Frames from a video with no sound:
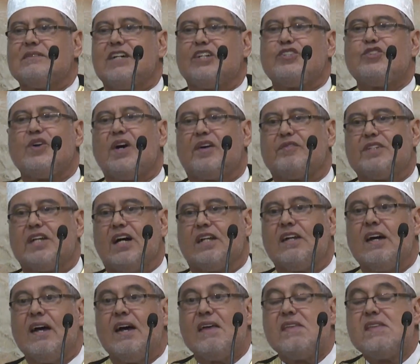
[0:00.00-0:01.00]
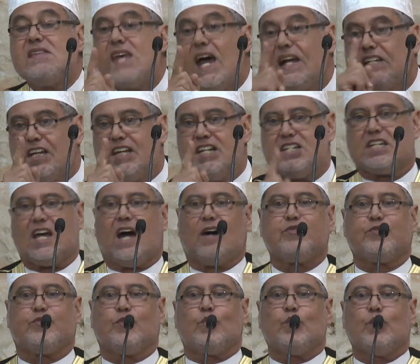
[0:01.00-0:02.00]
that you have done. That is
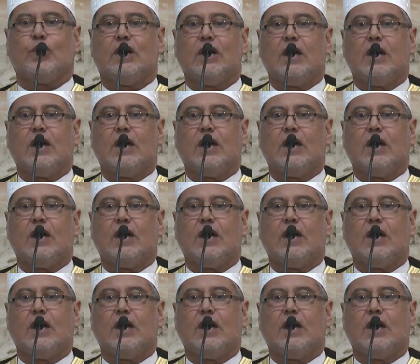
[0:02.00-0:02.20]
afu.